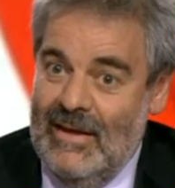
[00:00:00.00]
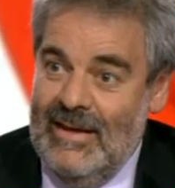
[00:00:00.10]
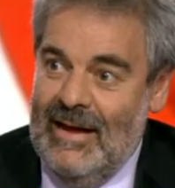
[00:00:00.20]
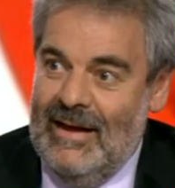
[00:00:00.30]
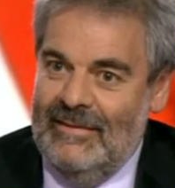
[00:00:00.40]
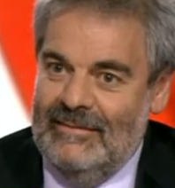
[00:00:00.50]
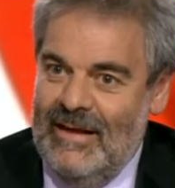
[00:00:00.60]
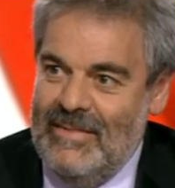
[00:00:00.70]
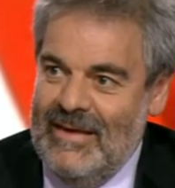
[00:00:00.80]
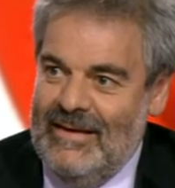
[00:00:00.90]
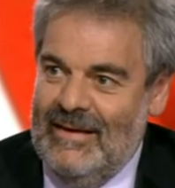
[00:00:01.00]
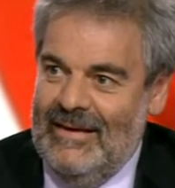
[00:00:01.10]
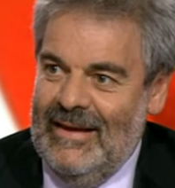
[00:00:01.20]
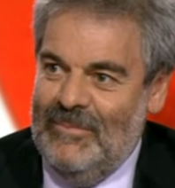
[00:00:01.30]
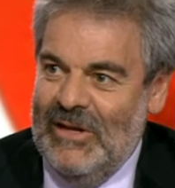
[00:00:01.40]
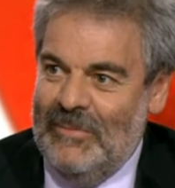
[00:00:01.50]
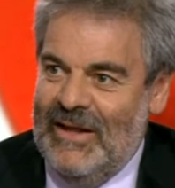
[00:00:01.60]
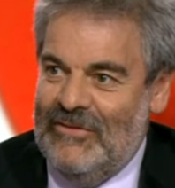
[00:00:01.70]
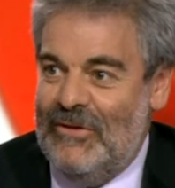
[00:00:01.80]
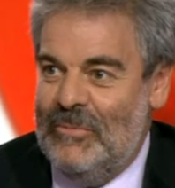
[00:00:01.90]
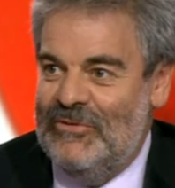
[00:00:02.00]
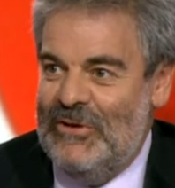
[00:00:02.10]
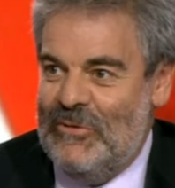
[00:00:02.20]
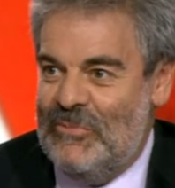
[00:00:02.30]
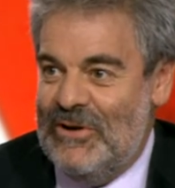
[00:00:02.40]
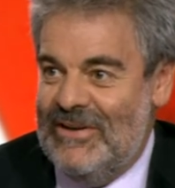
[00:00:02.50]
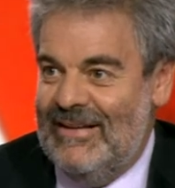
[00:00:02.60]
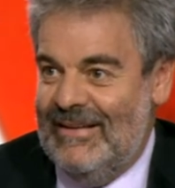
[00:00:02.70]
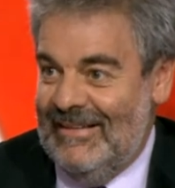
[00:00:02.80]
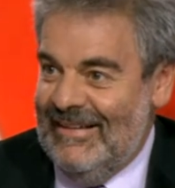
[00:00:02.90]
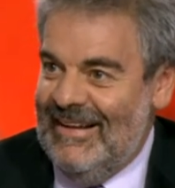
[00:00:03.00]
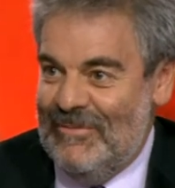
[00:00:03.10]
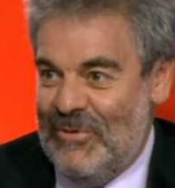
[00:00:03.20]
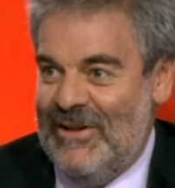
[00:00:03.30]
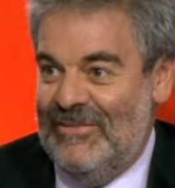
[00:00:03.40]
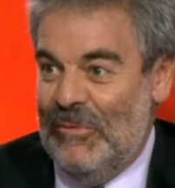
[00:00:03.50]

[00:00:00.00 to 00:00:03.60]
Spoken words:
Yeah, I think Ed Miliband's troubles here in Britain are pretty